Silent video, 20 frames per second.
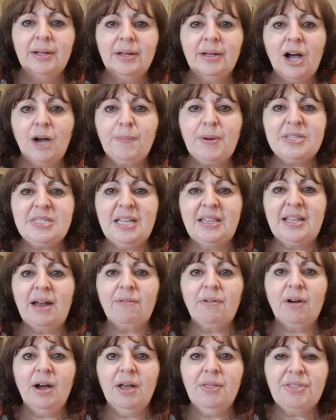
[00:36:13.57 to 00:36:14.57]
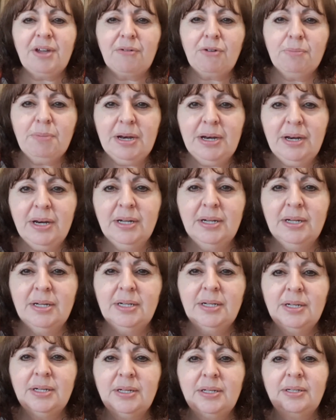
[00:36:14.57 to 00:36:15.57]
Hope I said that right. Thurman.
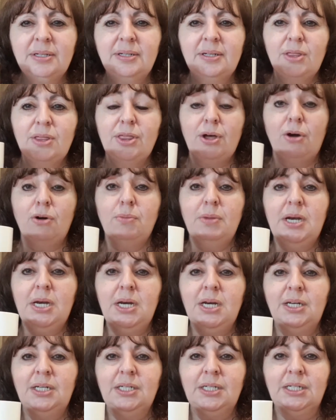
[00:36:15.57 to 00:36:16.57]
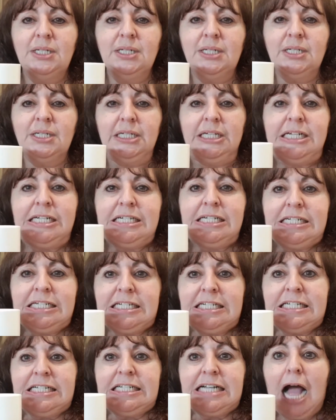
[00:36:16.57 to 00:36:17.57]

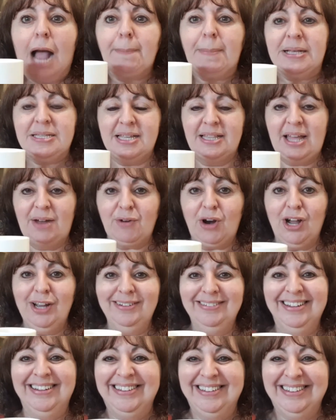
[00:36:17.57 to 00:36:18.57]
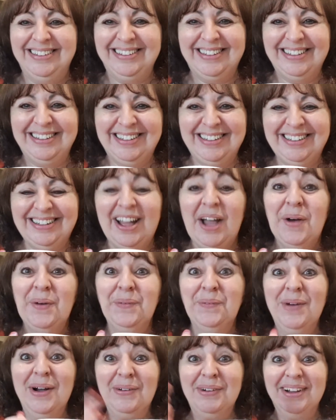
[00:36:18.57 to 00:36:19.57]
Hope I said that right.
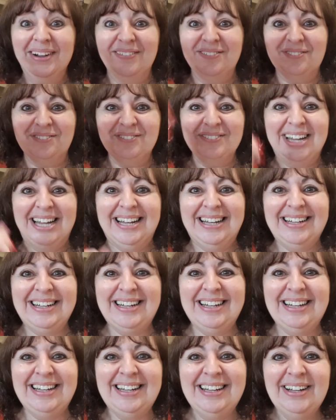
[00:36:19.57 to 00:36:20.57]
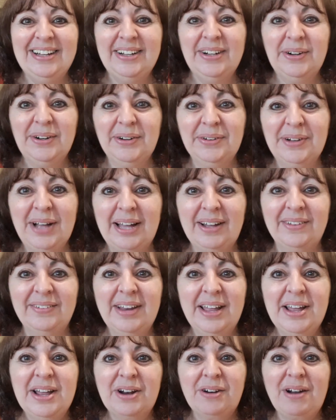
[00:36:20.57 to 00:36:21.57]
Welcome. Oh, hang on.
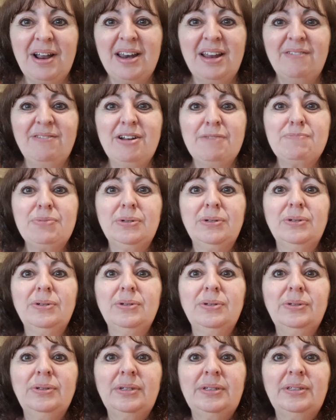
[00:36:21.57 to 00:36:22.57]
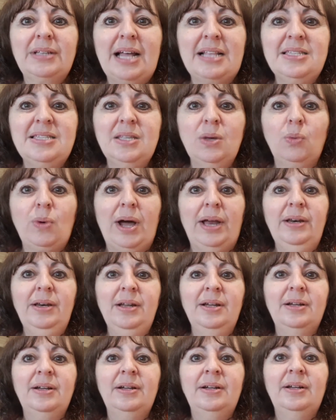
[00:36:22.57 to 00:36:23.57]
Granny Ripple. That's the one.
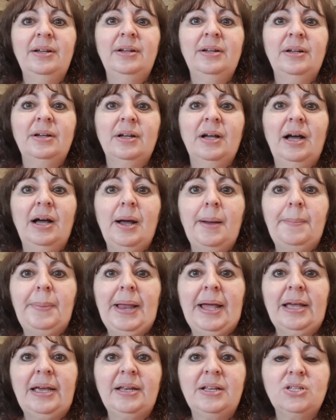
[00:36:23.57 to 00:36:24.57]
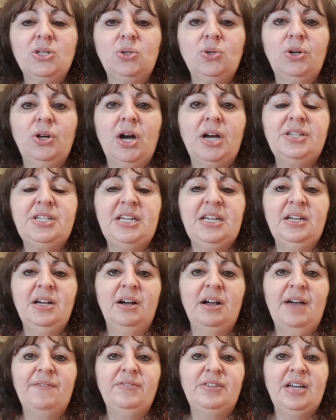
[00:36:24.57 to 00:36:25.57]
Blanket is a good idea.
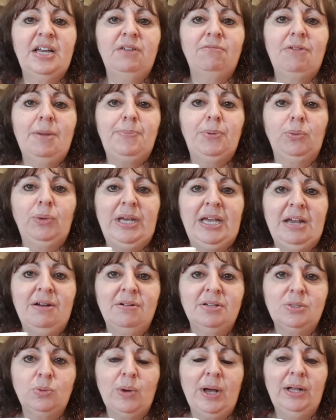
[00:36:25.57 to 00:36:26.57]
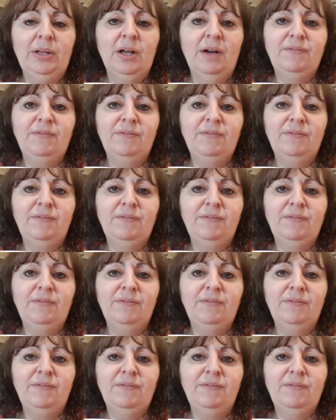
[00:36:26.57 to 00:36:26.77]
I haven't done a ripple here as well.